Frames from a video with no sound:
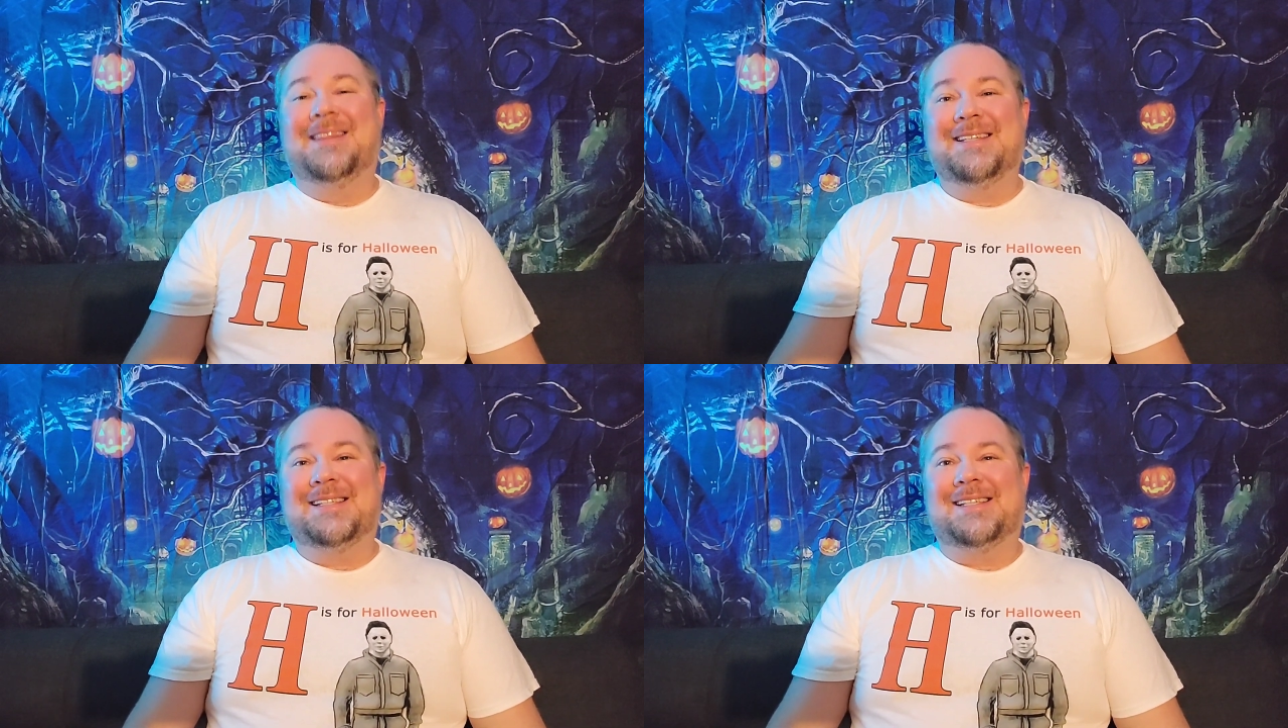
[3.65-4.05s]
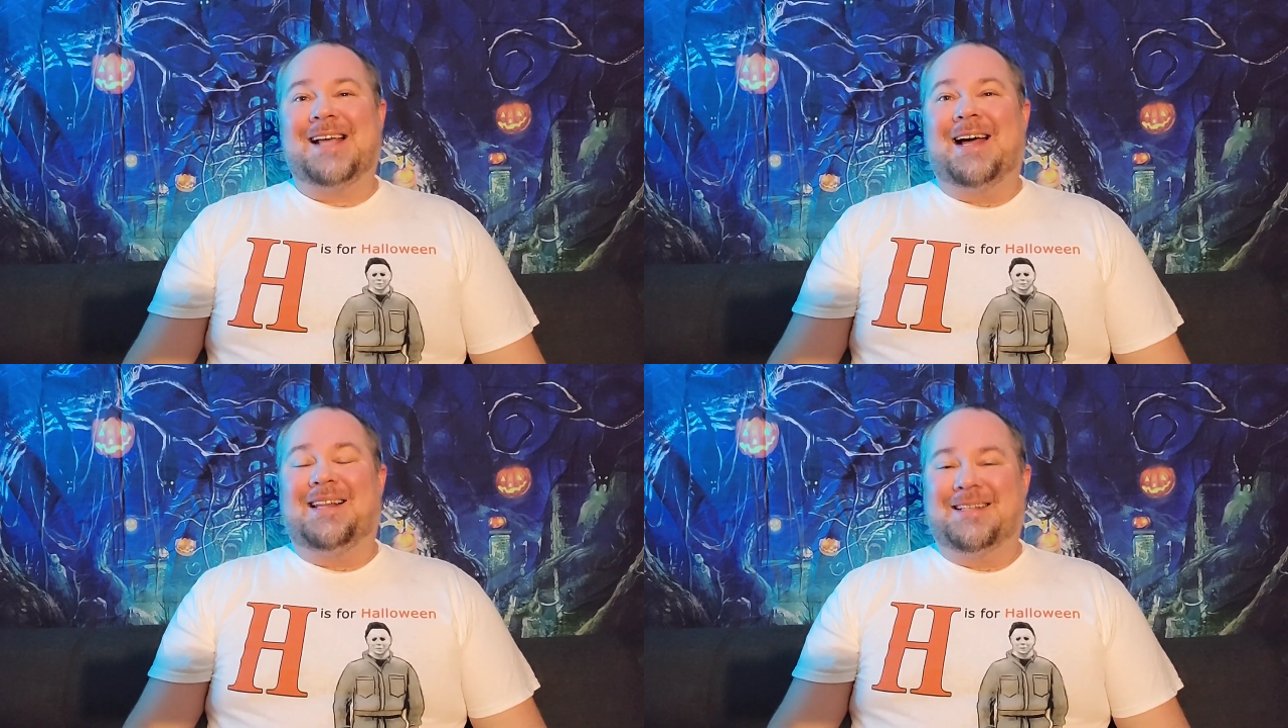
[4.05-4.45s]
This is
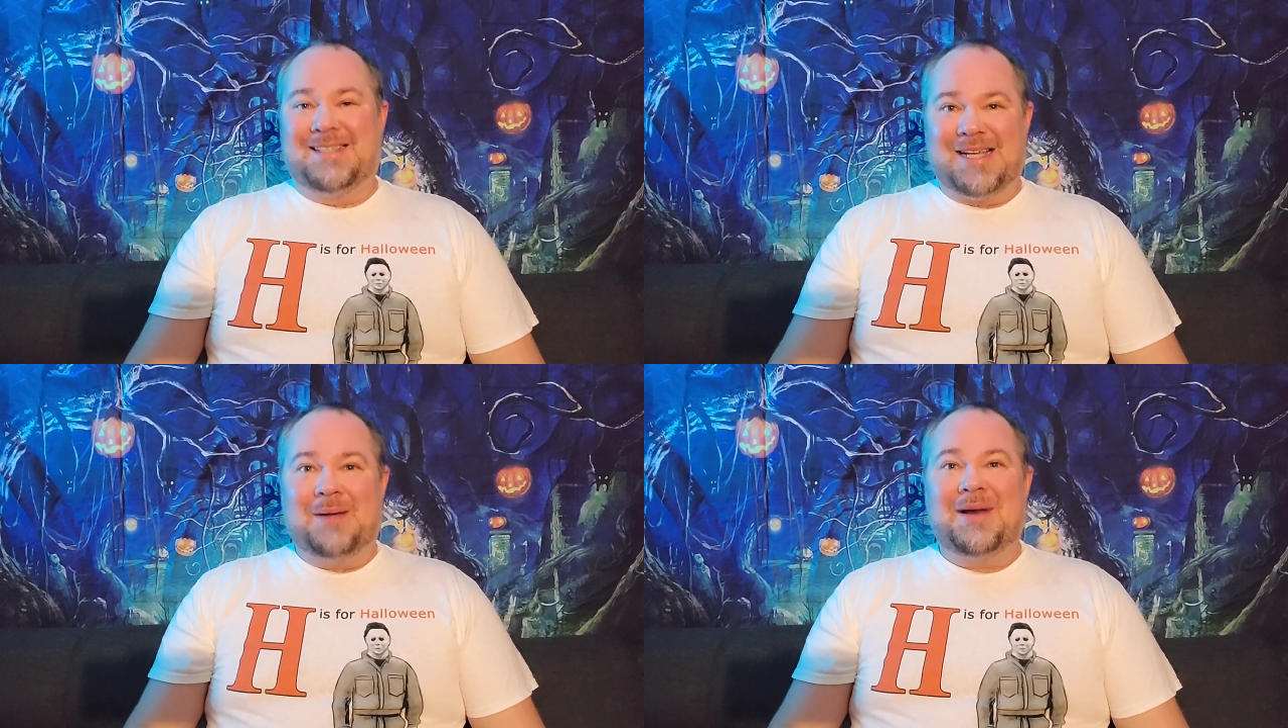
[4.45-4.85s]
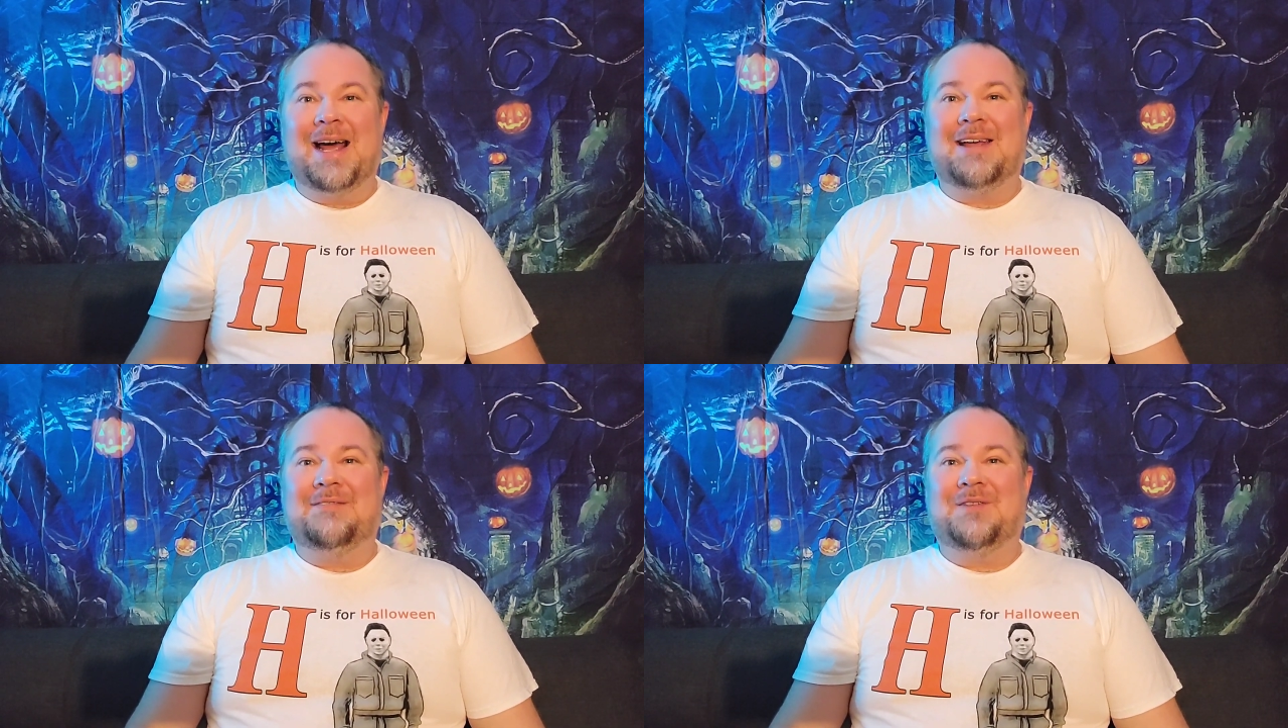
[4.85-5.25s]
Alex coming
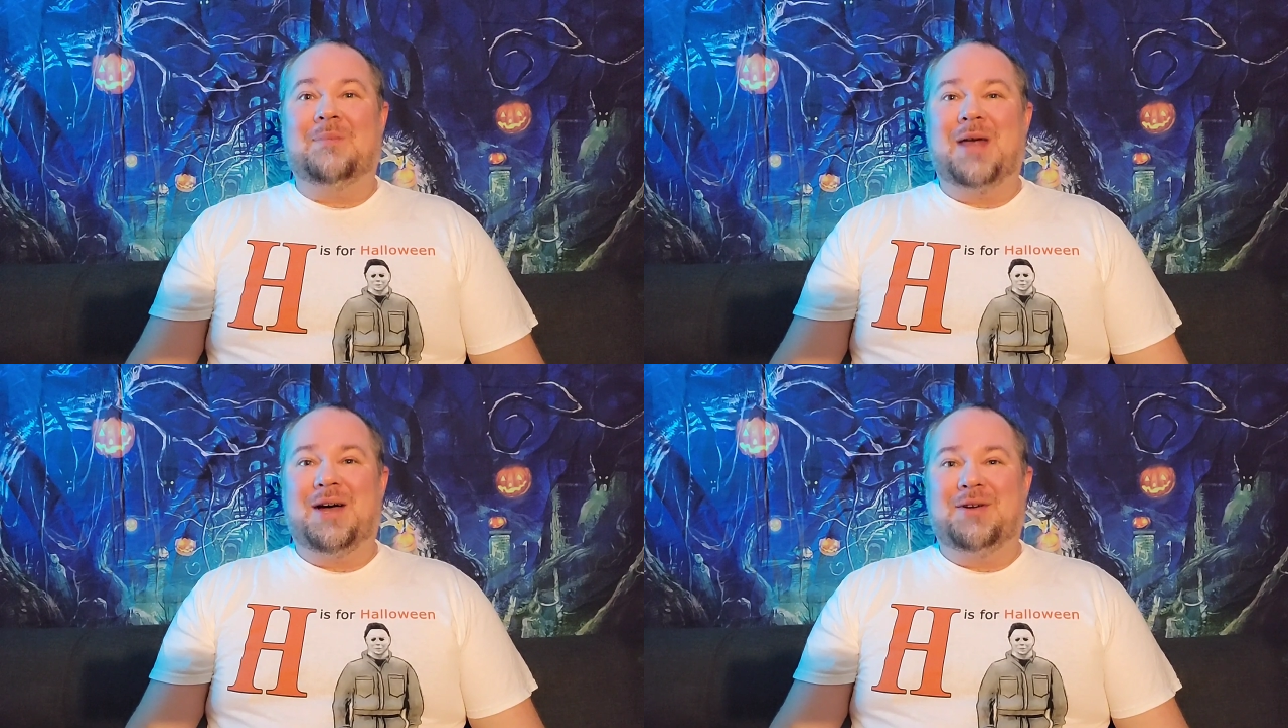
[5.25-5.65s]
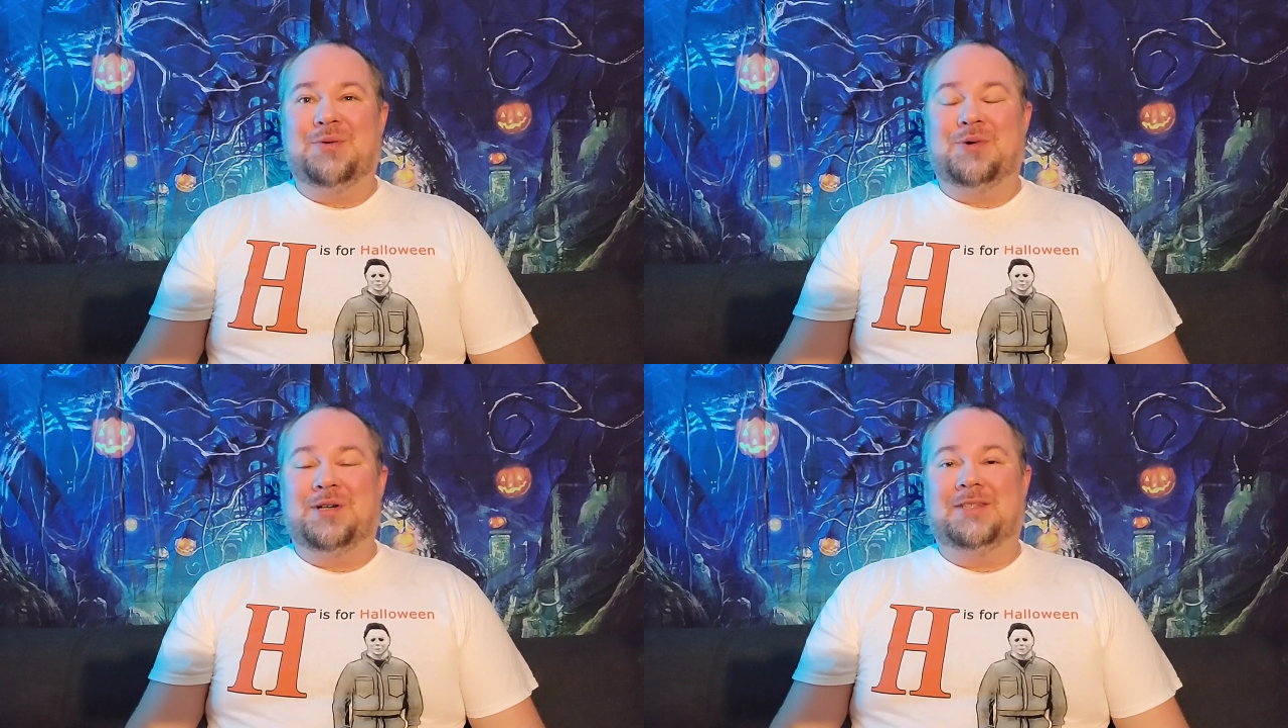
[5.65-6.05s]
at you from the
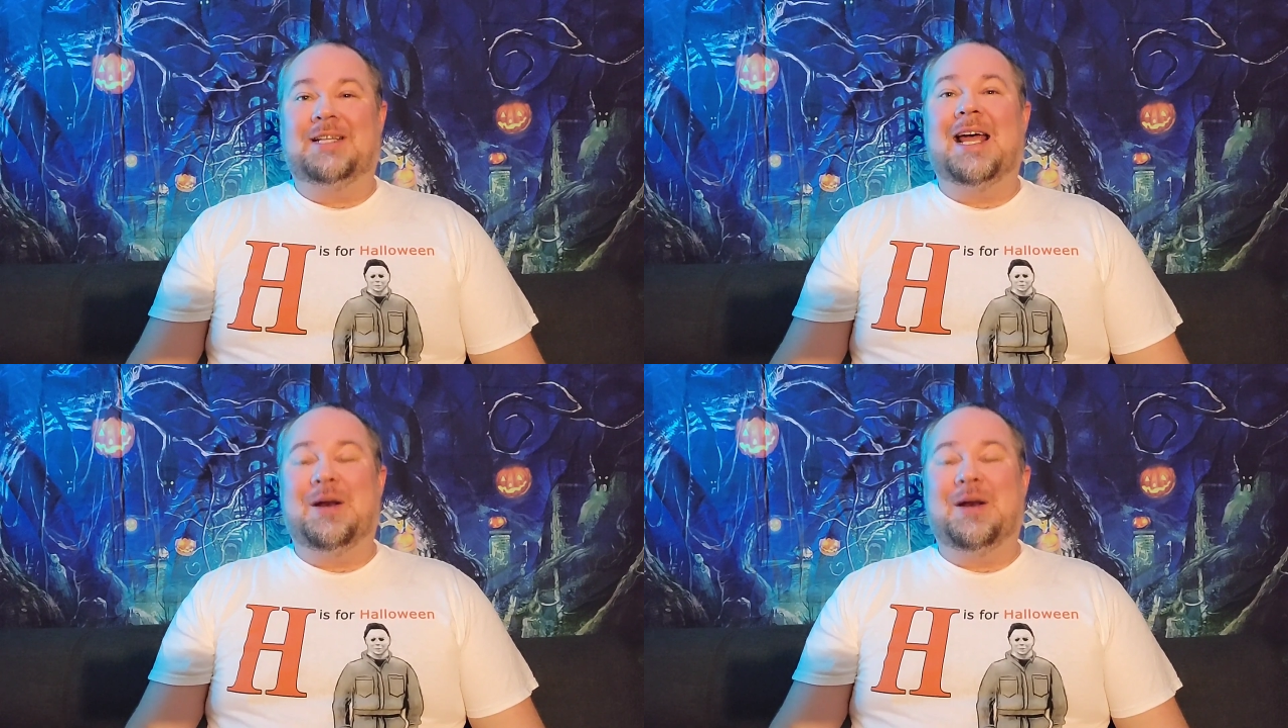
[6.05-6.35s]
underworld,